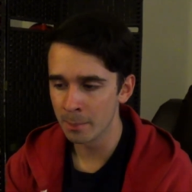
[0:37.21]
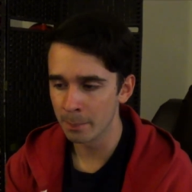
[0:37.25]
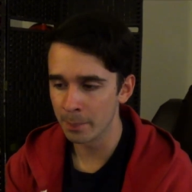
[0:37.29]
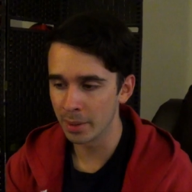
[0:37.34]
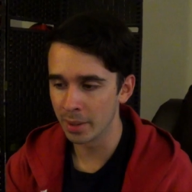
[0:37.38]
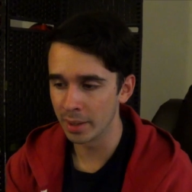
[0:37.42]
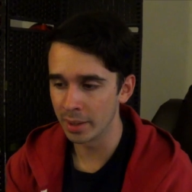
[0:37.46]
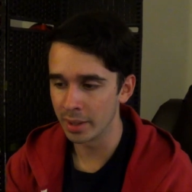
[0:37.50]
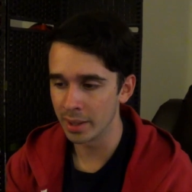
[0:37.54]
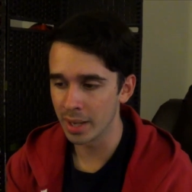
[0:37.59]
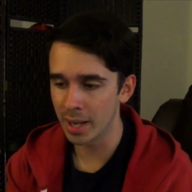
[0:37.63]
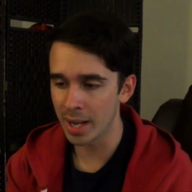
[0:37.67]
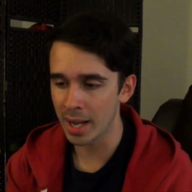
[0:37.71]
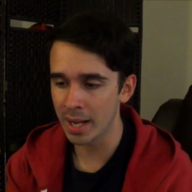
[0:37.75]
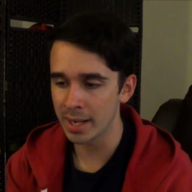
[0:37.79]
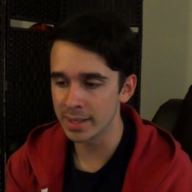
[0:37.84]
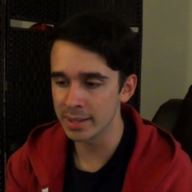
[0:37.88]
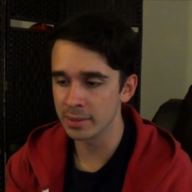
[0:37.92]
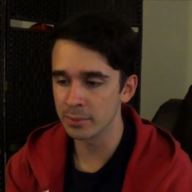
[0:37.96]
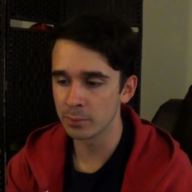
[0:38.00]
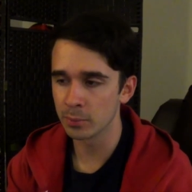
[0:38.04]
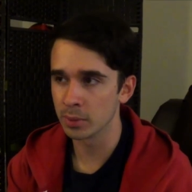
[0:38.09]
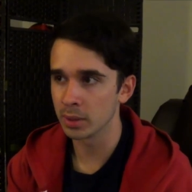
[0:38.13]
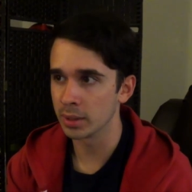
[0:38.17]
but I
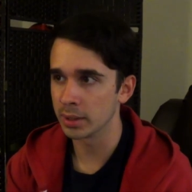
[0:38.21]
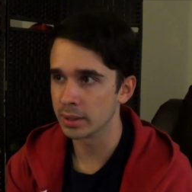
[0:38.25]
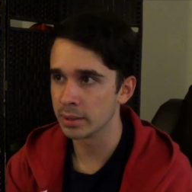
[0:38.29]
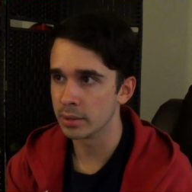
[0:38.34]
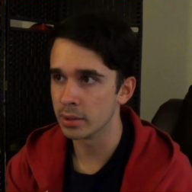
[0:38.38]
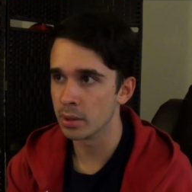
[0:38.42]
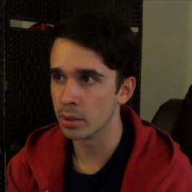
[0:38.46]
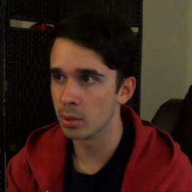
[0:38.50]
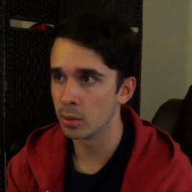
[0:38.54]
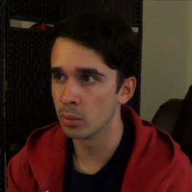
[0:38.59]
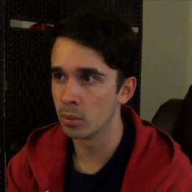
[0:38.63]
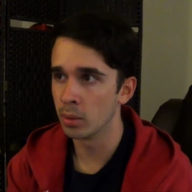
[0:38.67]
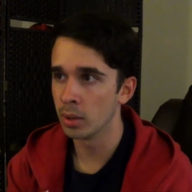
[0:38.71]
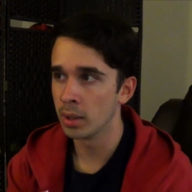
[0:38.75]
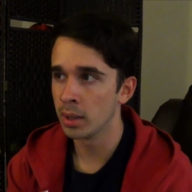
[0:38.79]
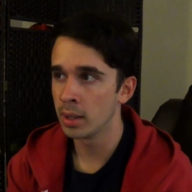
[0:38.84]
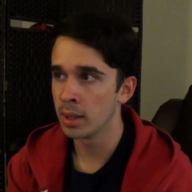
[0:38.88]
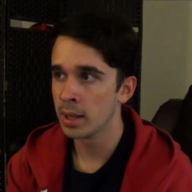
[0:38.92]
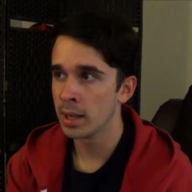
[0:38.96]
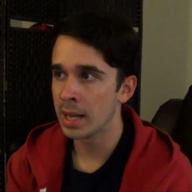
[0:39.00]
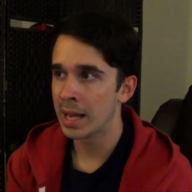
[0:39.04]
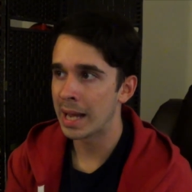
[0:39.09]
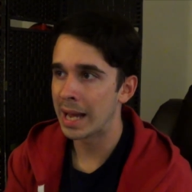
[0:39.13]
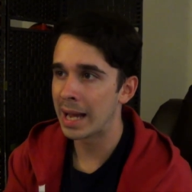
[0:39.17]
didn't really know
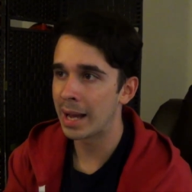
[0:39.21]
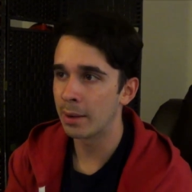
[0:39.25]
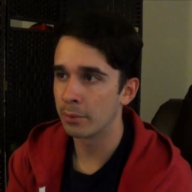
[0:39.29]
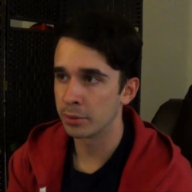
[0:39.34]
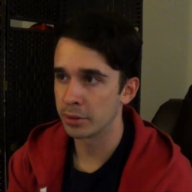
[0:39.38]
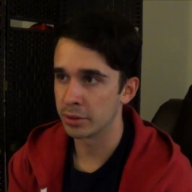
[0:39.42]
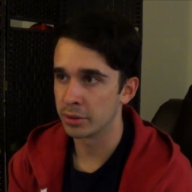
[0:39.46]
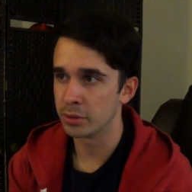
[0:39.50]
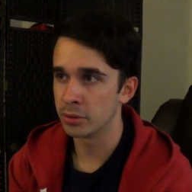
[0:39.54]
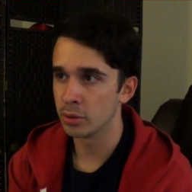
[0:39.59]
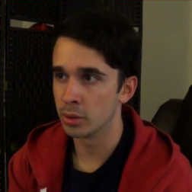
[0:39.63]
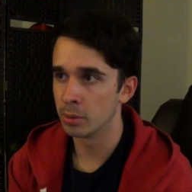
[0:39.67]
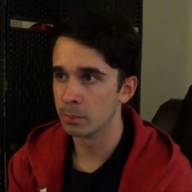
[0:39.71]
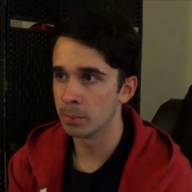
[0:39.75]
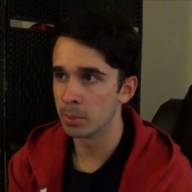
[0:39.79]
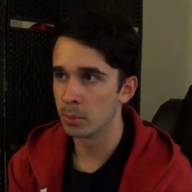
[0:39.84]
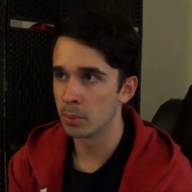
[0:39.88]
how to do it.